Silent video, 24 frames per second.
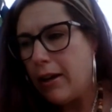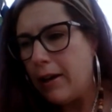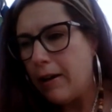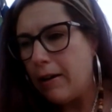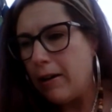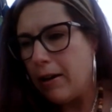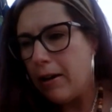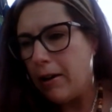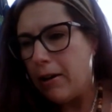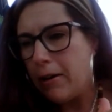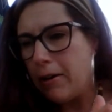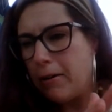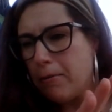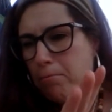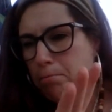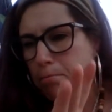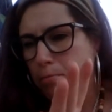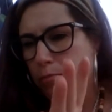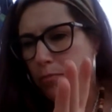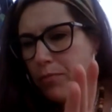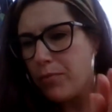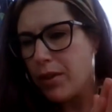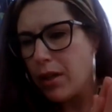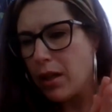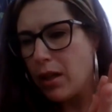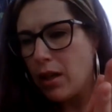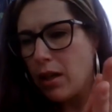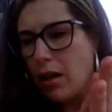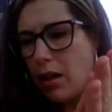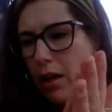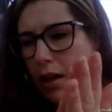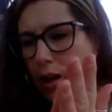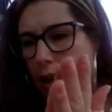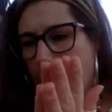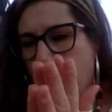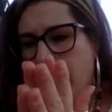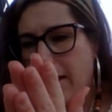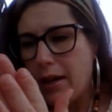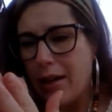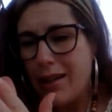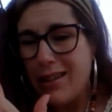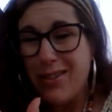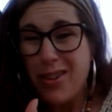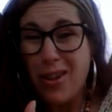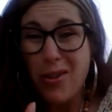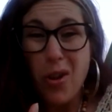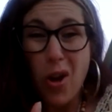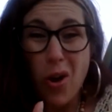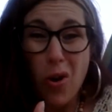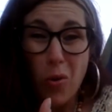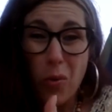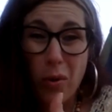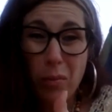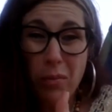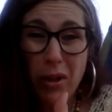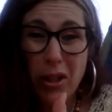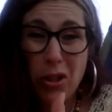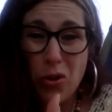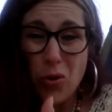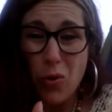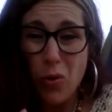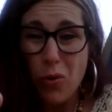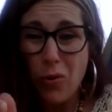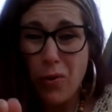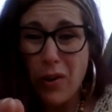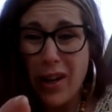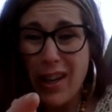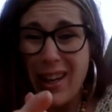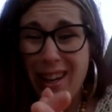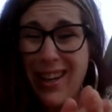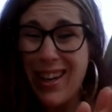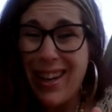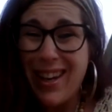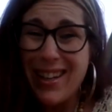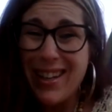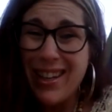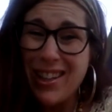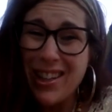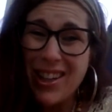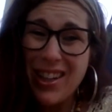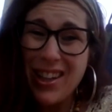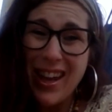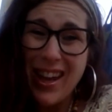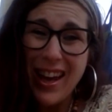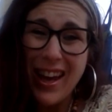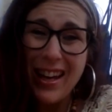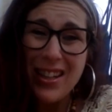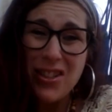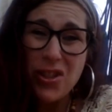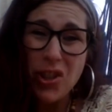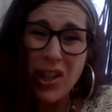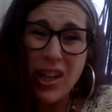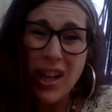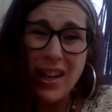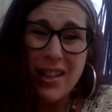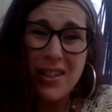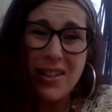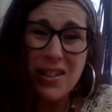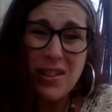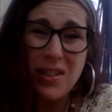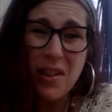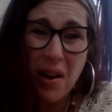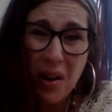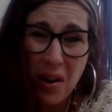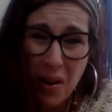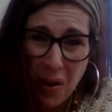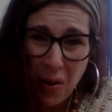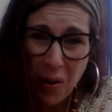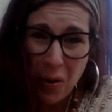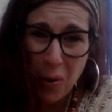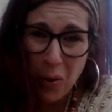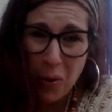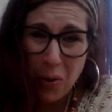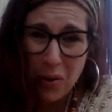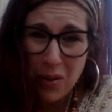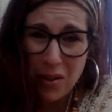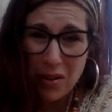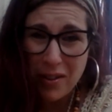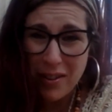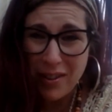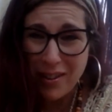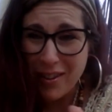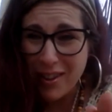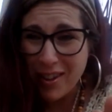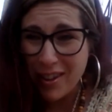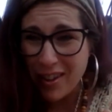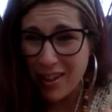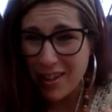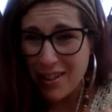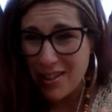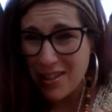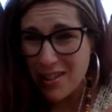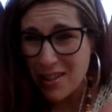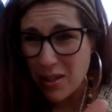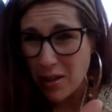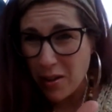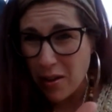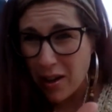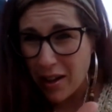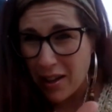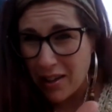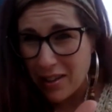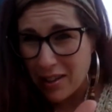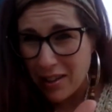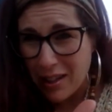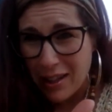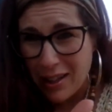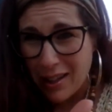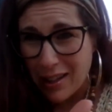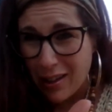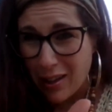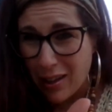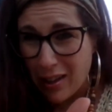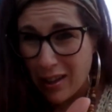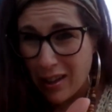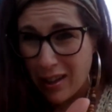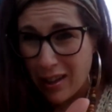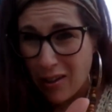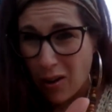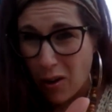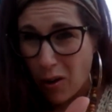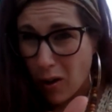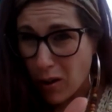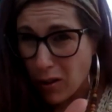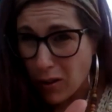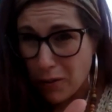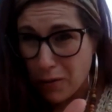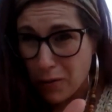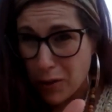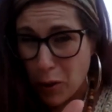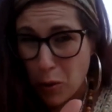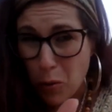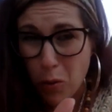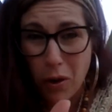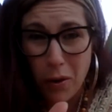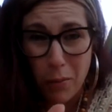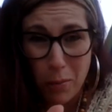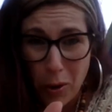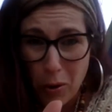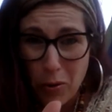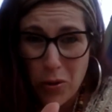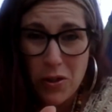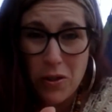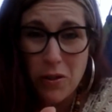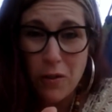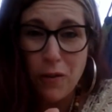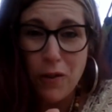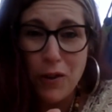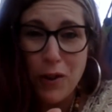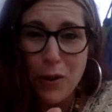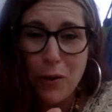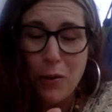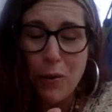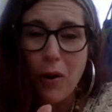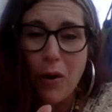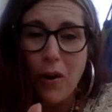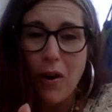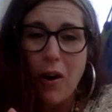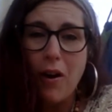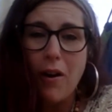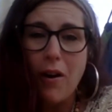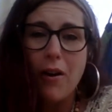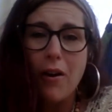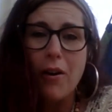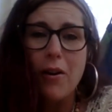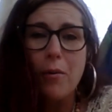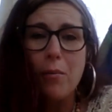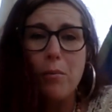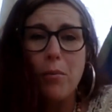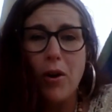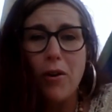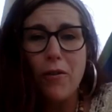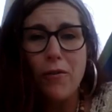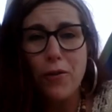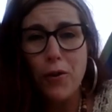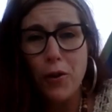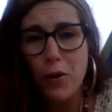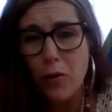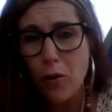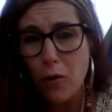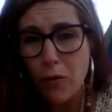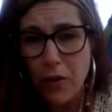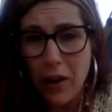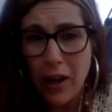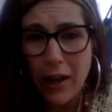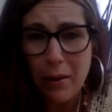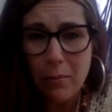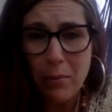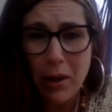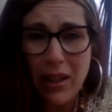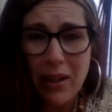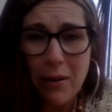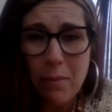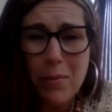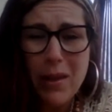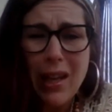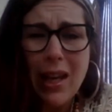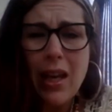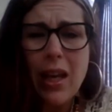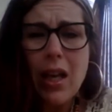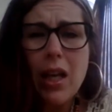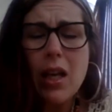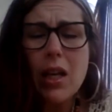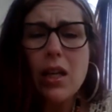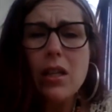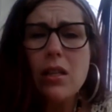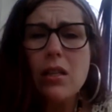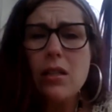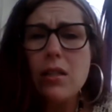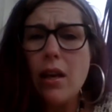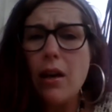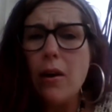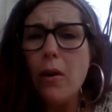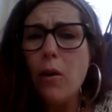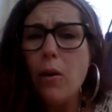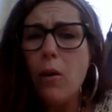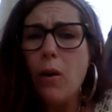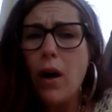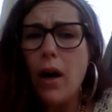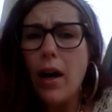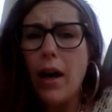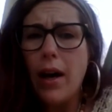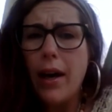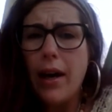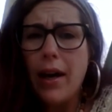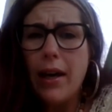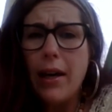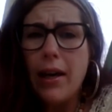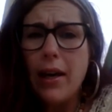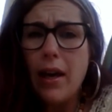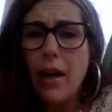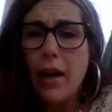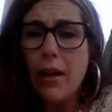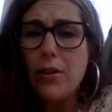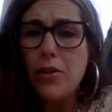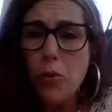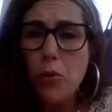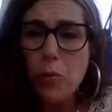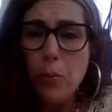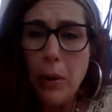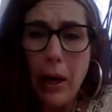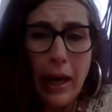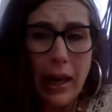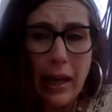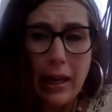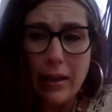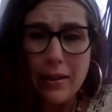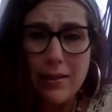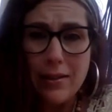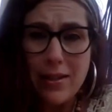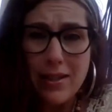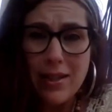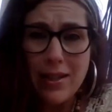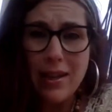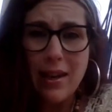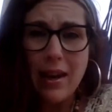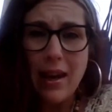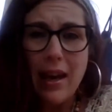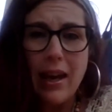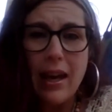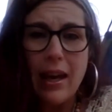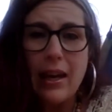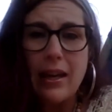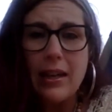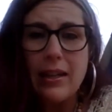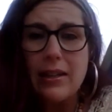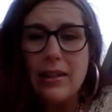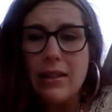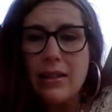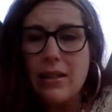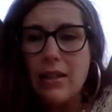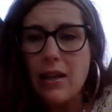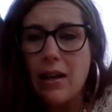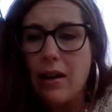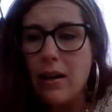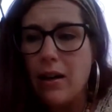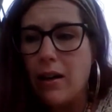and along with my jewelry. And as you guys know, because I think all of you or most of you are Marfugal family, so I do paint and